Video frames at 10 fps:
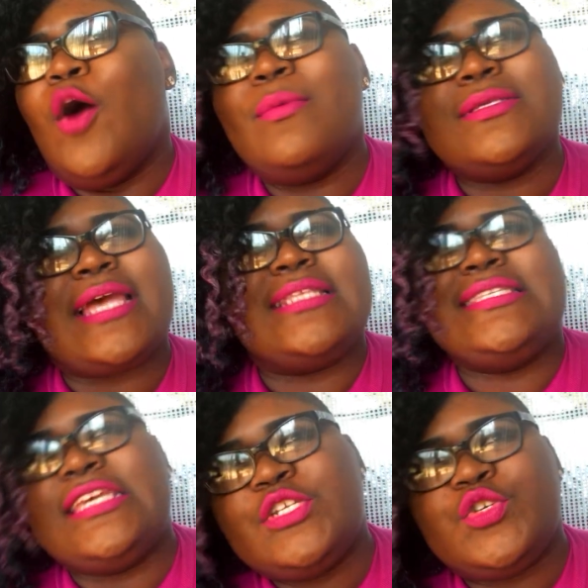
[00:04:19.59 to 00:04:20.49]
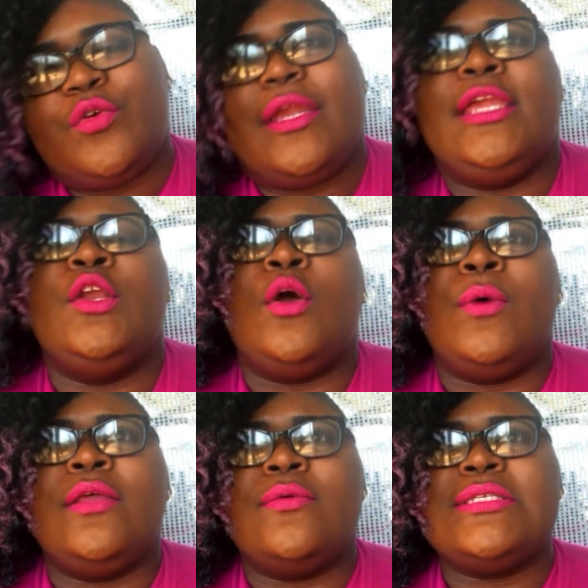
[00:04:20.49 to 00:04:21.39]
almost like tea tree, you know,
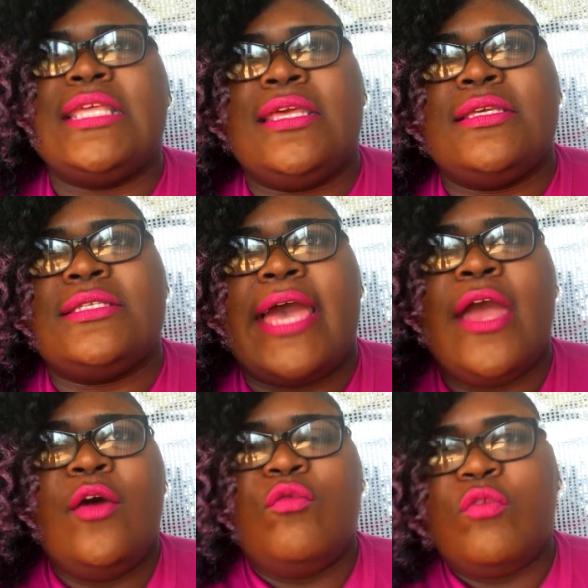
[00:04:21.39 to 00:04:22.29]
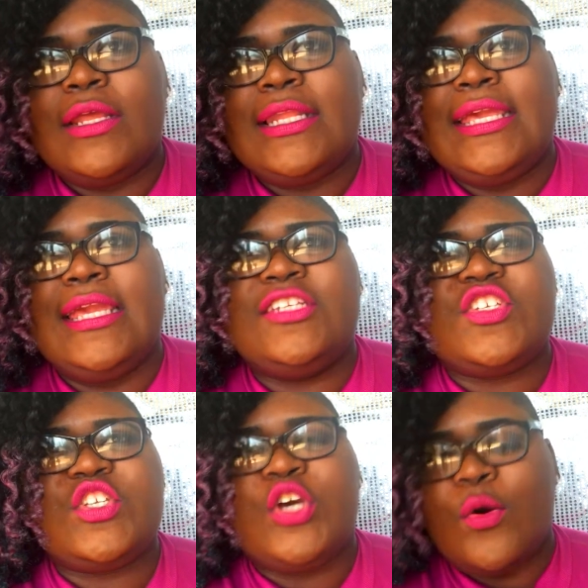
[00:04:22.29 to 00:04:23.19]
one of those things that really
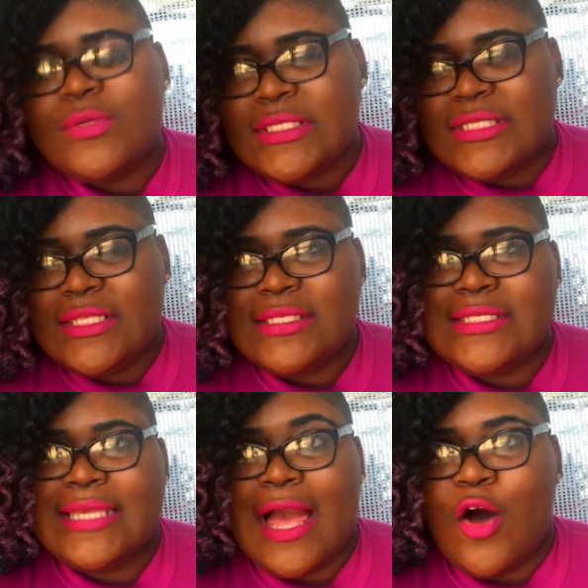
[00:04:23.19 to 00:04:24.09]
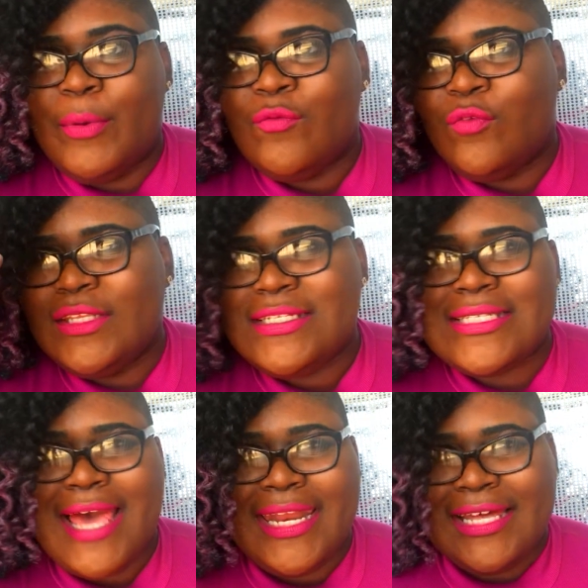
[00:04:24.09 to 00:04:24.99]
just goes into the scalp and really
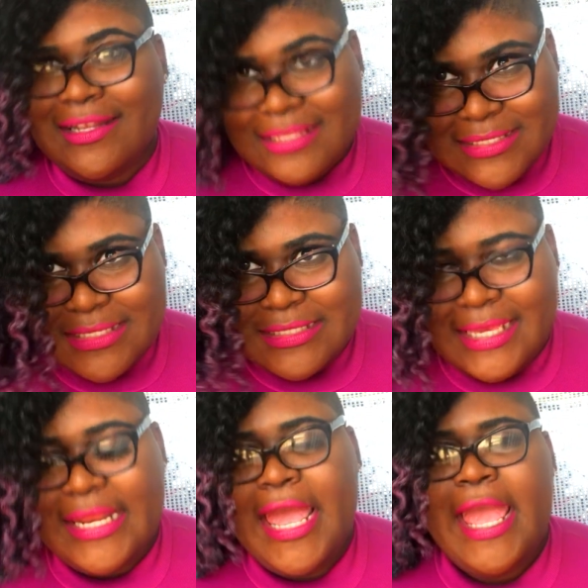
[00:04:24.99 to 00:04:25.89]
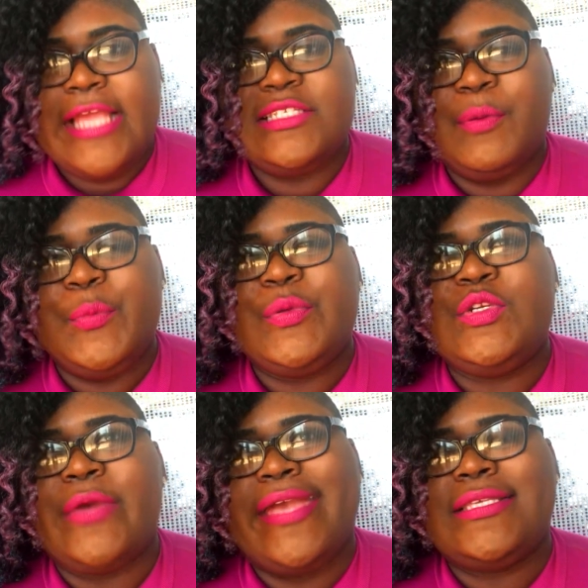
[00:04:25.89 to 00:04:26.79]
just kind of cleanses it. And so people would
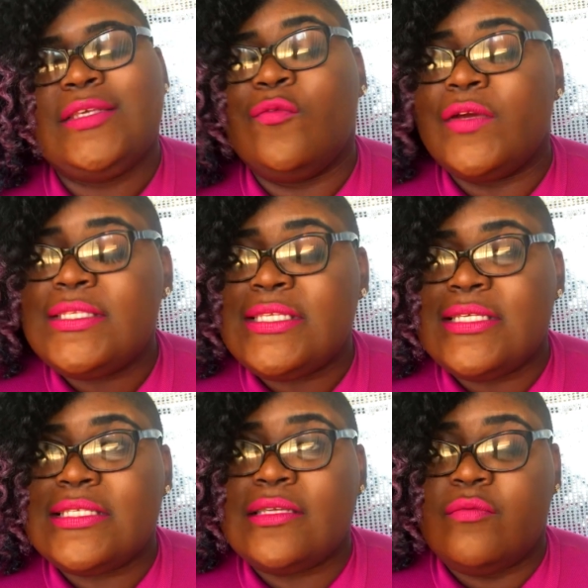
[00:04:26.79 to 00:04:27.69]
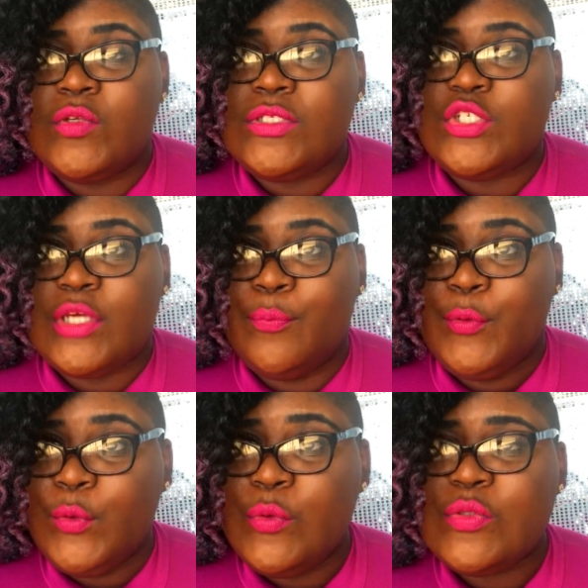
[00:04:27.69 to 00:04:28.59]
do AC rinses instead of using
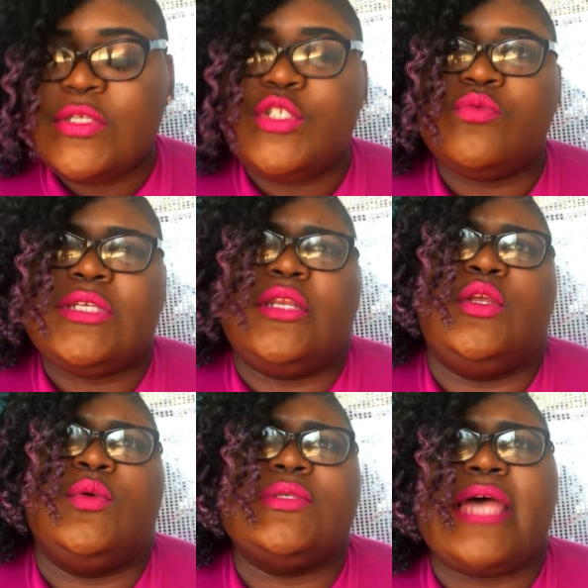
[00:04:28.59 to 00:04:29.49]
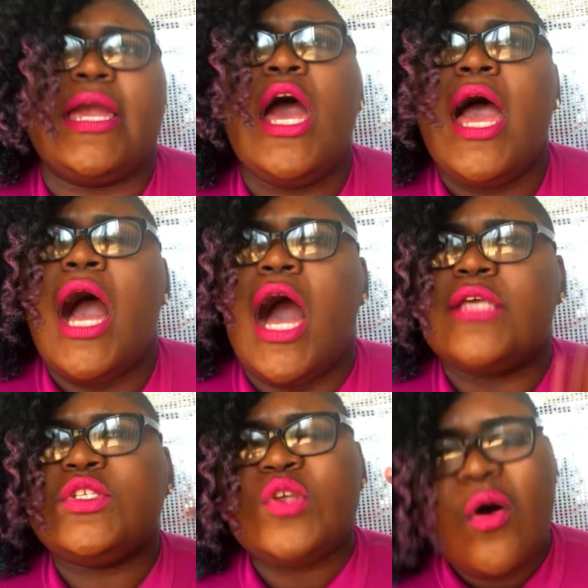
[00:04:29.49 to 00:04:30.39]
shampoo so that you didn't use like
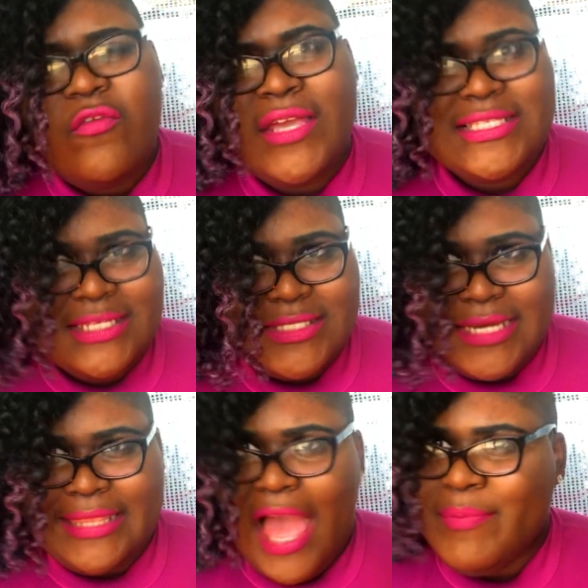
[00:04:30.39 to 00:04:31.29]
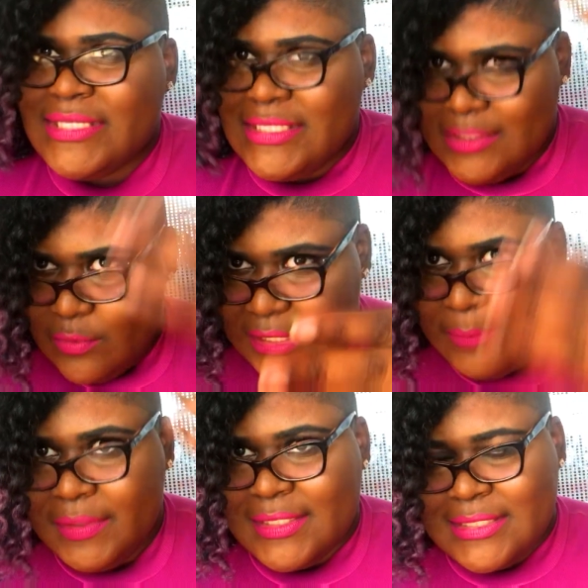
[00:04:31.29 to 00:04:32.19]
uh, sulfates, things like that, but still
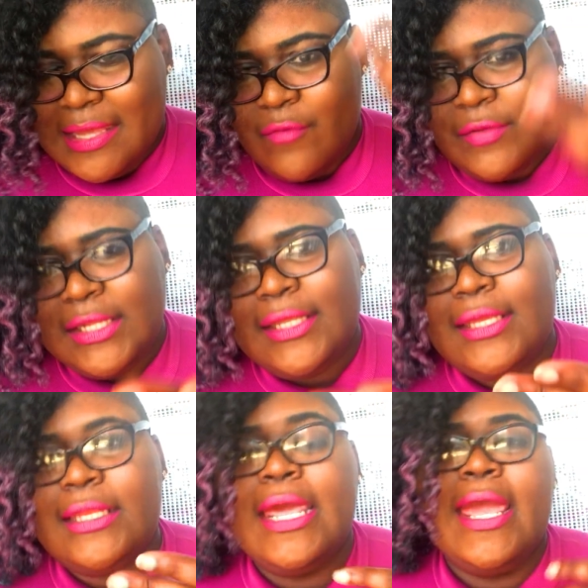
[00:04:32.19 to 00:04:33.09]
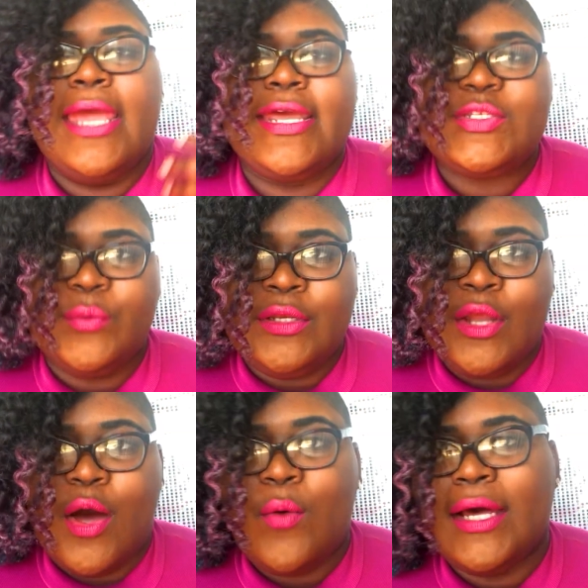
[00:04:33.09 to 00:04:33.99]
keeping the scalp clean. And as we
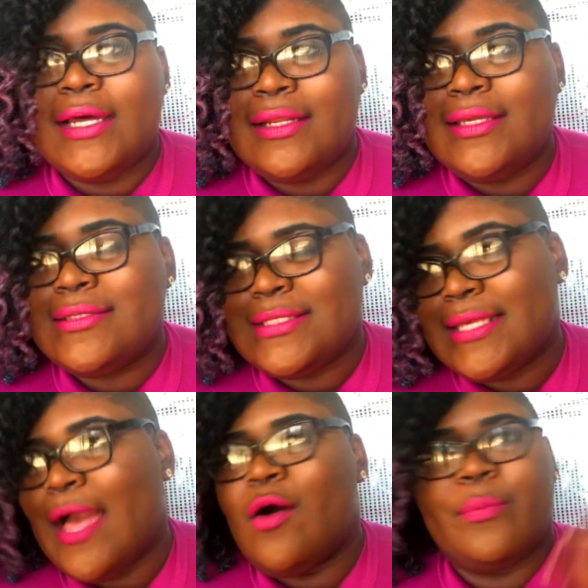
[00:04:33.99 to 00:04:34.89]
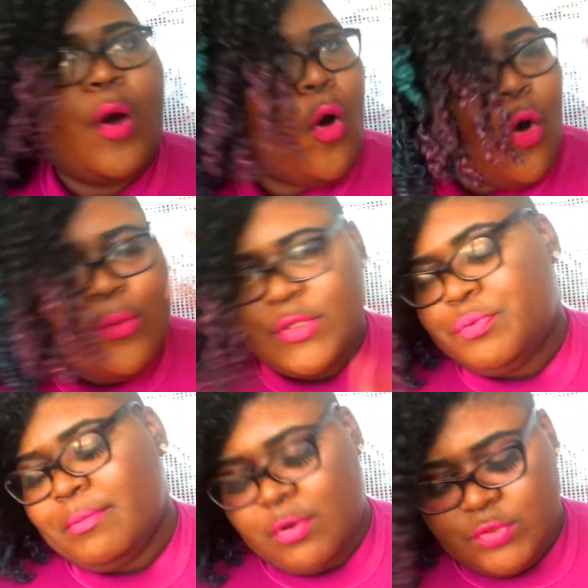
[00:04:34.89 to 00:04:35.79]
know, a clean scalp always
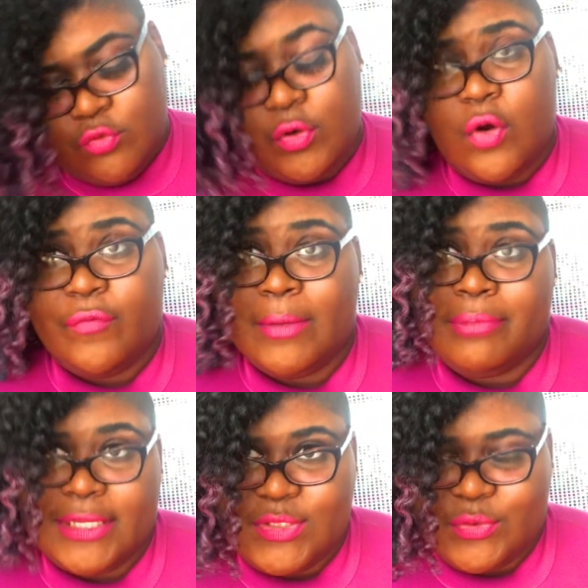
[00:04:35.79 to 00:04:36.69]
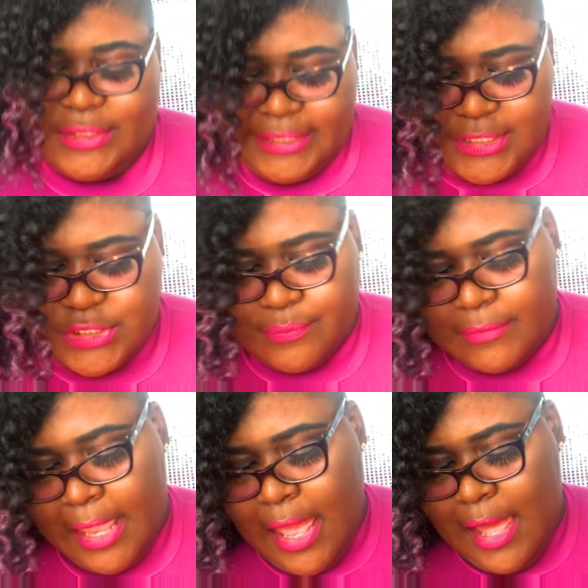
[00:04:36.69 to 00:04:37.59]
promotes growth and blood circulation.
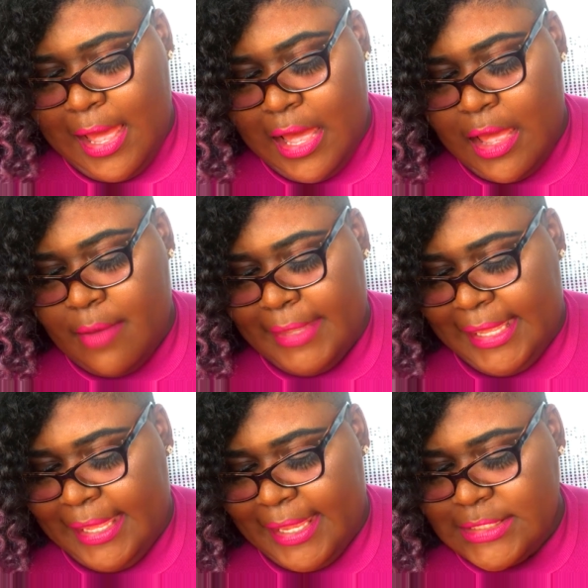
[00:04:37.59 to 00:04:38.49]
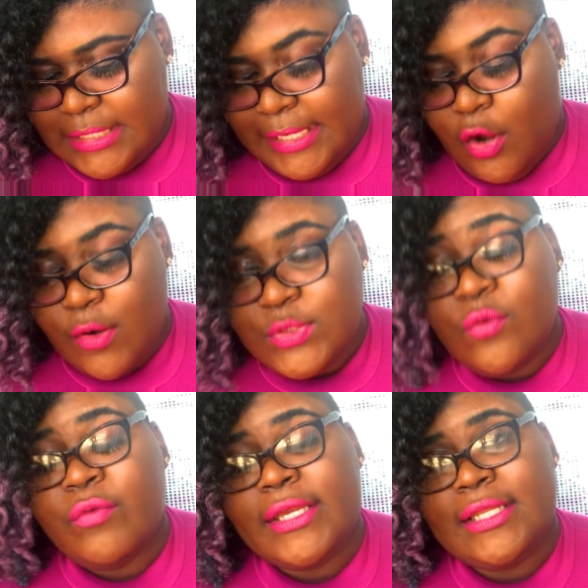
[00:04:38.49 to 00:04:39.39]
Um, and it
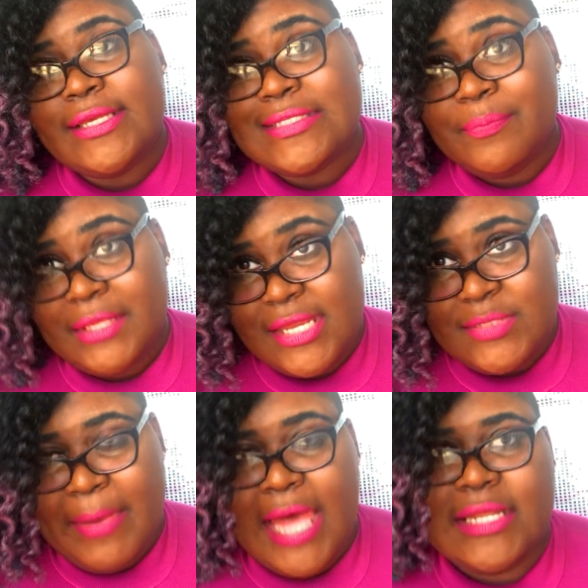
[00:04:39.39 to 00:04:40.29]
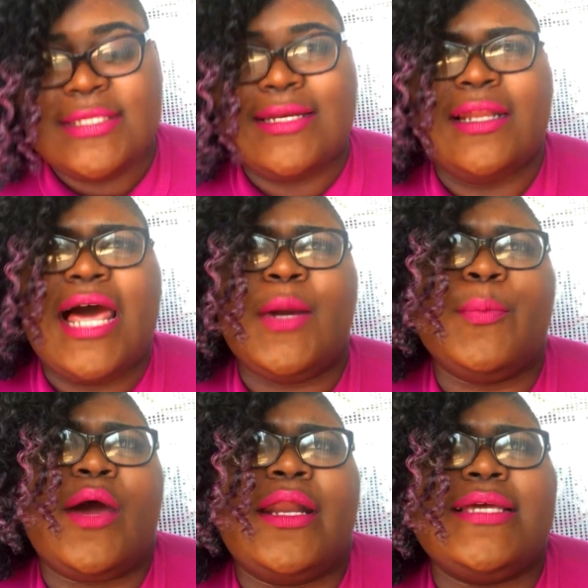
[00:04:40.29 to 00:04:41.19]
also regulates the pH balance. There are a lot of
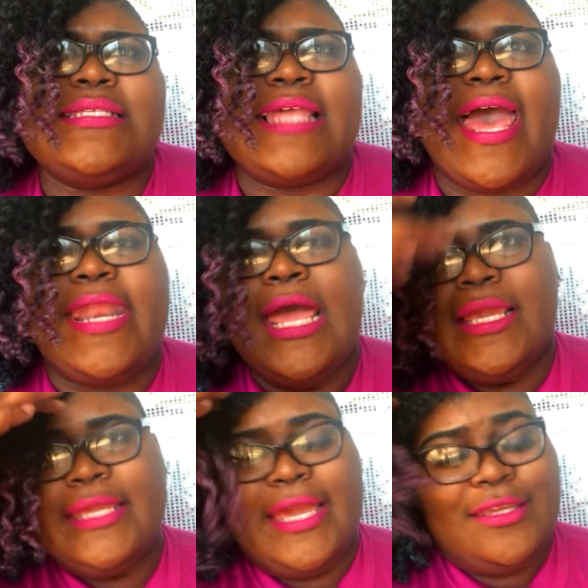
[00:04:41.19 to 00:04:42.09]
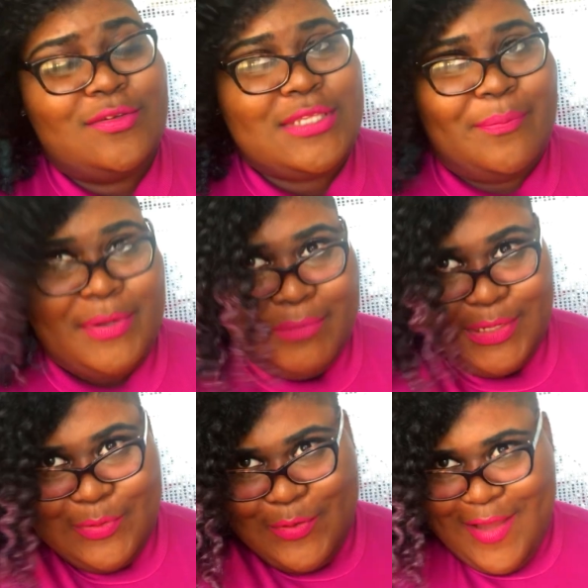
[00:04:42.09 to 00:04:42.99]
products that, yeah, you see I'm putting my little,